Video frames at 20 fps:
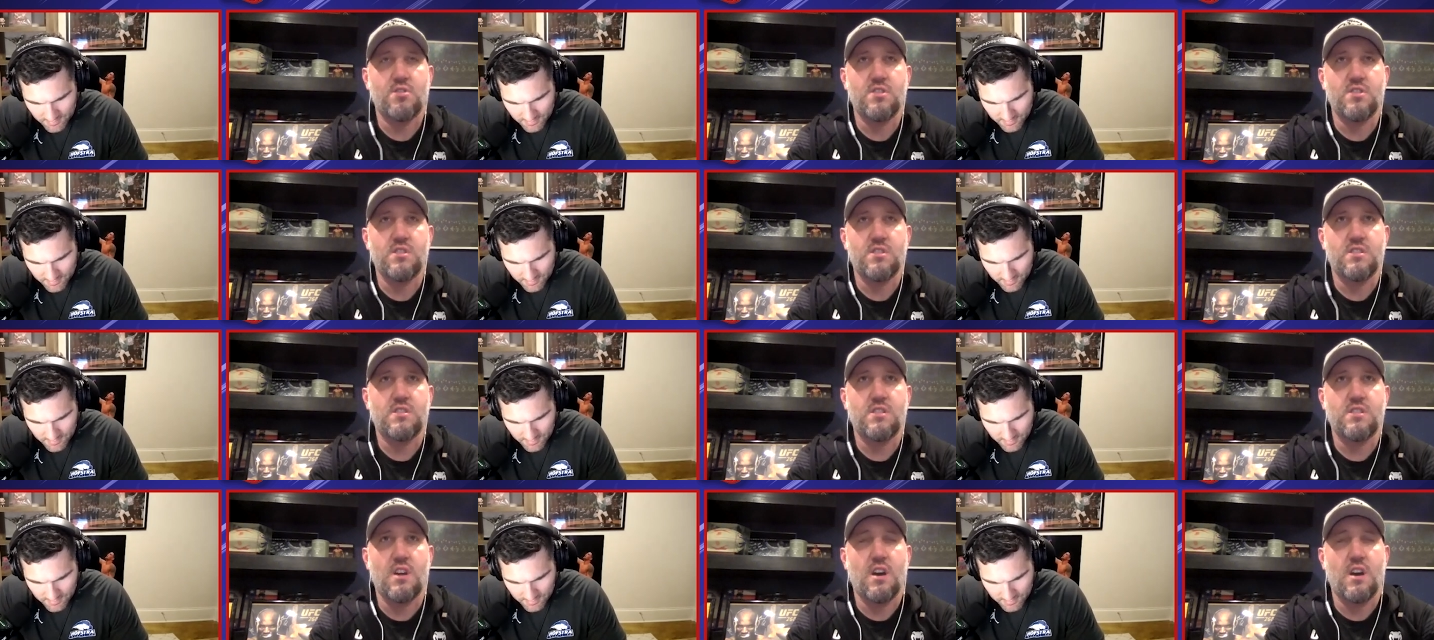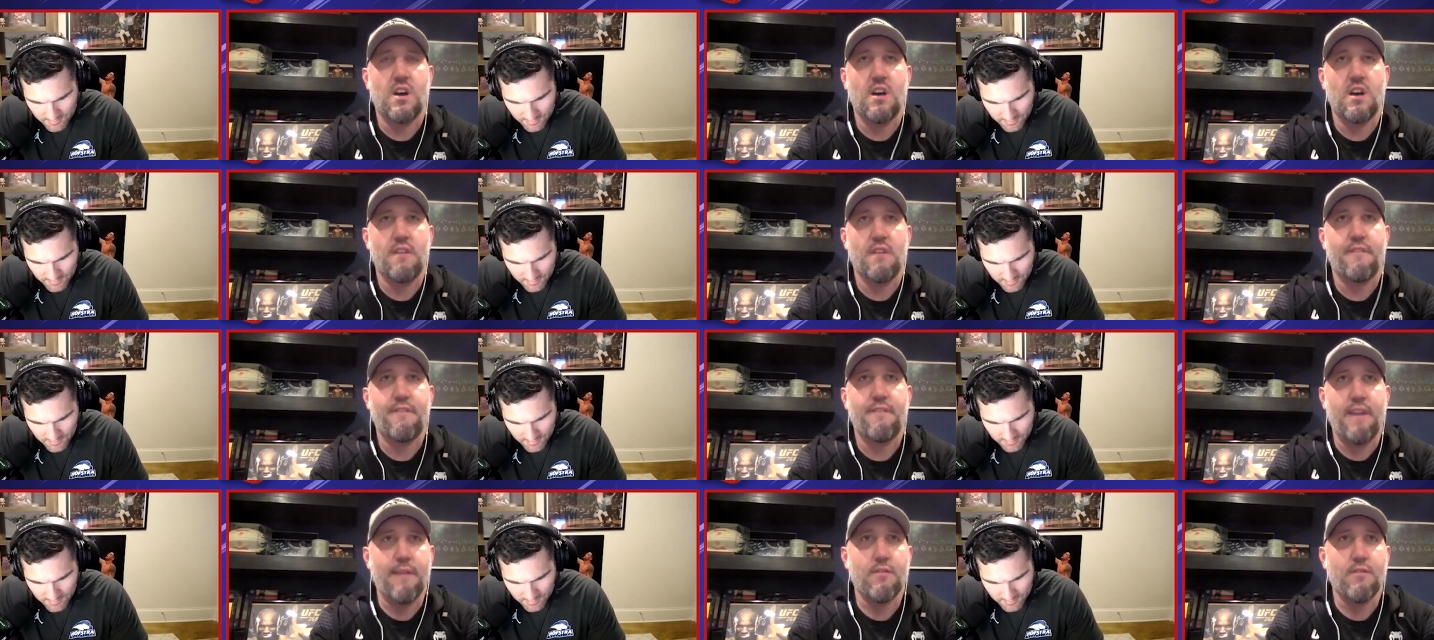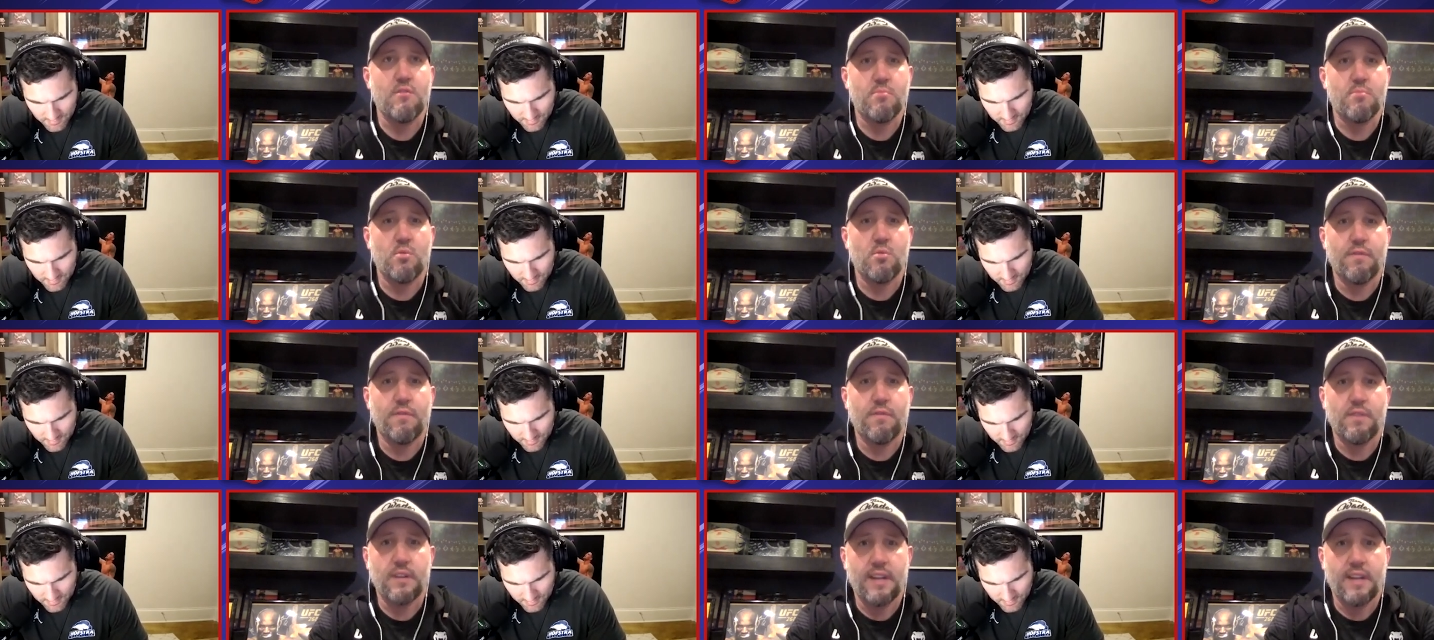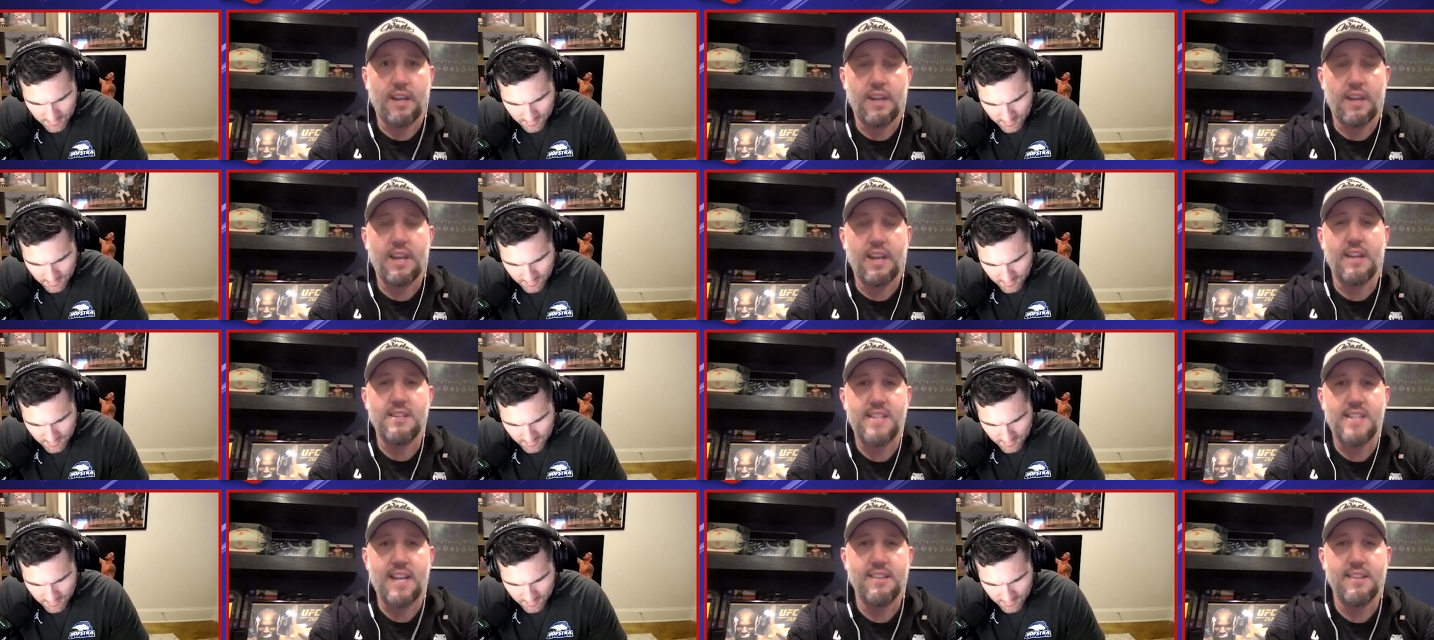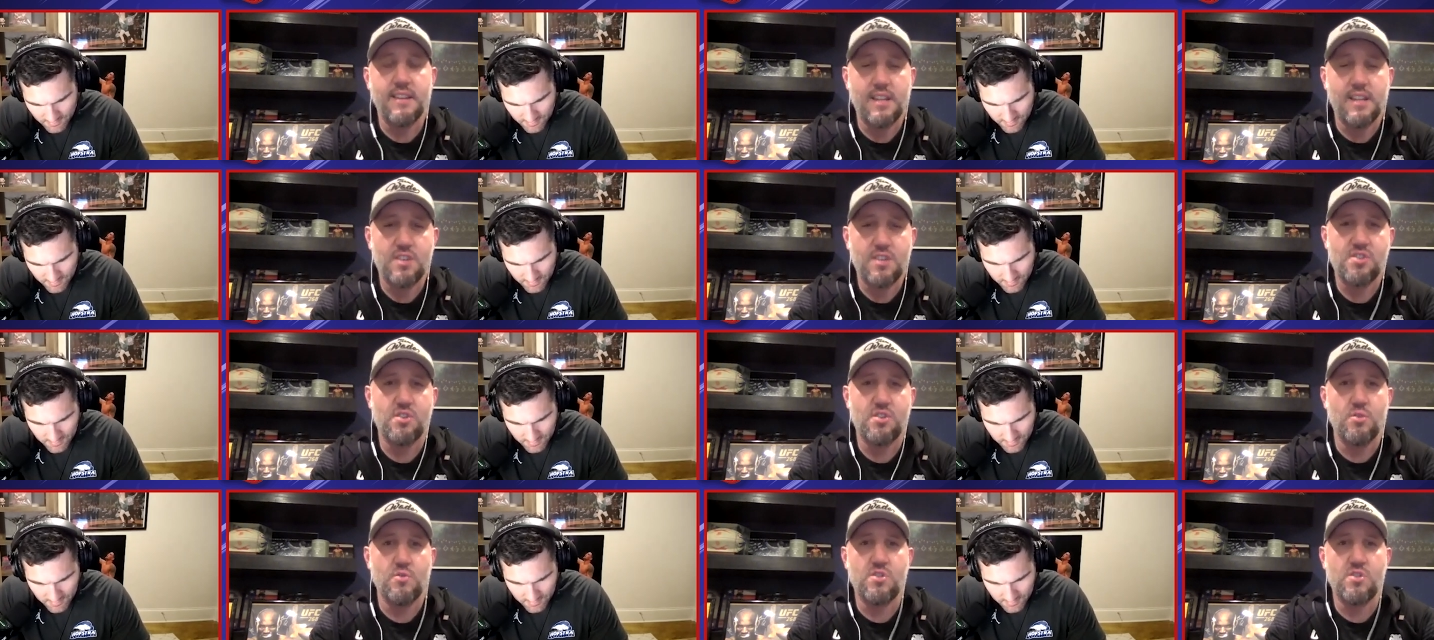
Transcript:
Speaker 1: is uh, favorable for like again tendon issues,